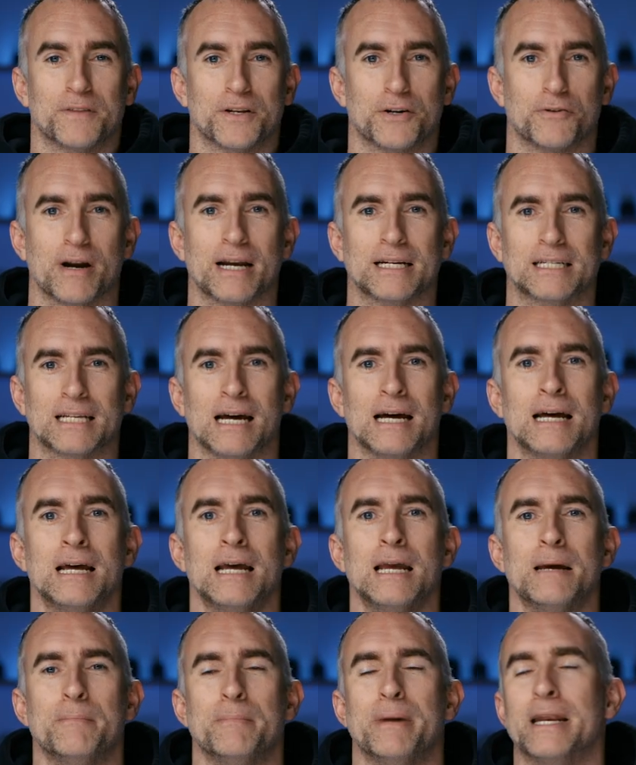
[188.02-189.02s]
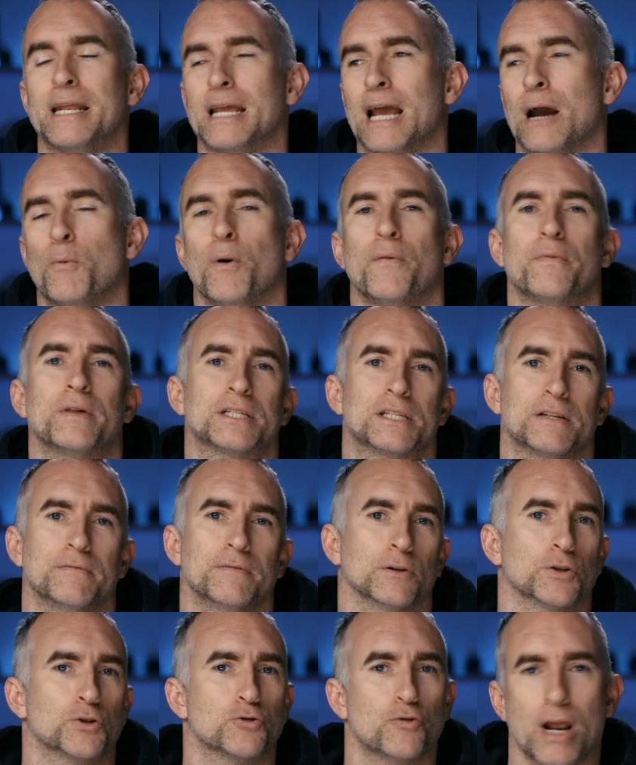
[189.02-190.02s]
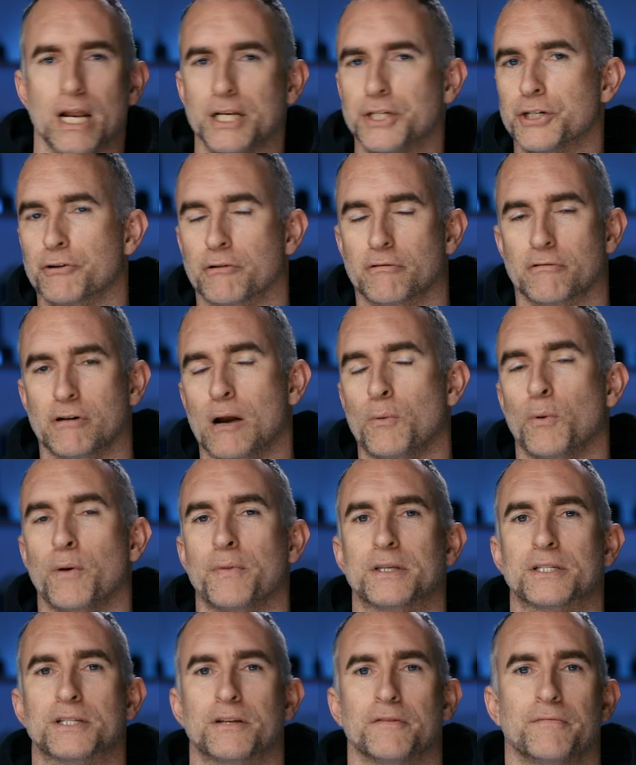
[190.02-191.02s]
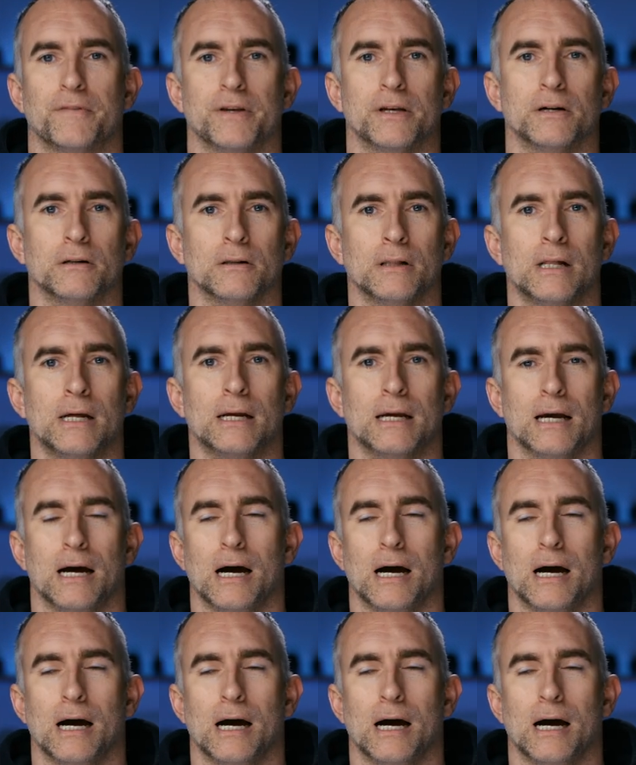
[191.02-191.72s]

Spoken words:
of the director, meaning I want this to feel tragic or I want this to feel